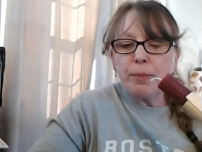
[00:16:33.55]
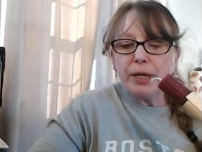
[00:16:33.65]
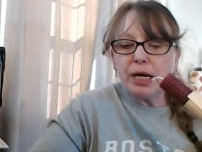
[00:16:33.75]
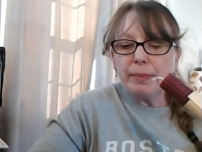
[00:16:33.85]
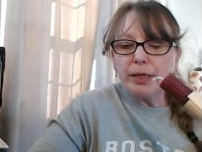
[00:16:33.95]

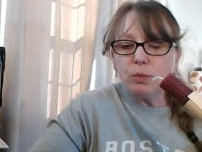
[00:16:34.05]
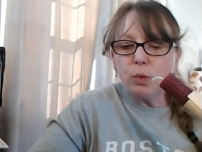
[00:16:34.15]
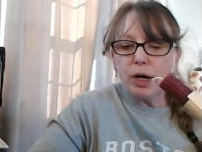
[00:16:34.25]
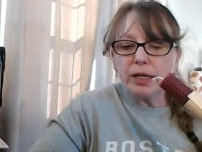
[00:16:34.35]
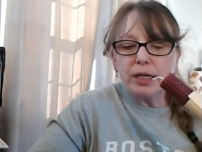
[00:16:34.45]
becoming
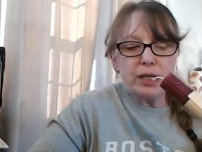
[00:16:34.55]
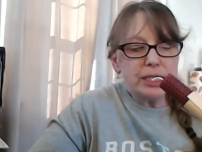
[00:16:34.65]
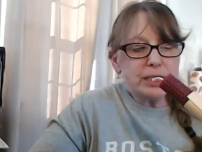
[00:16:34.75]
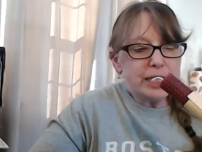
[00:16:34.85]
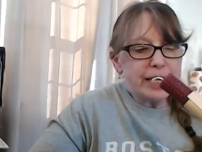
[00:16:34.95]
one.
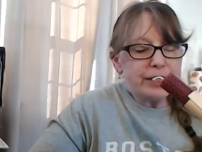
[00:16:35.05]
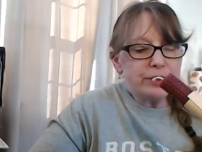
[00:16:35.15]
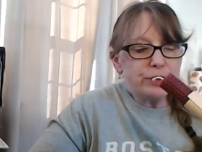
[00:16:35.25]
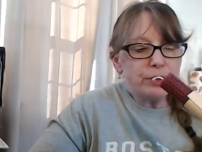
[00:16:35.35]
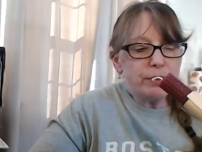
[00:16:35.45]
This
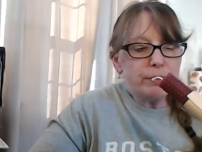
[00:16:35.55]
candle,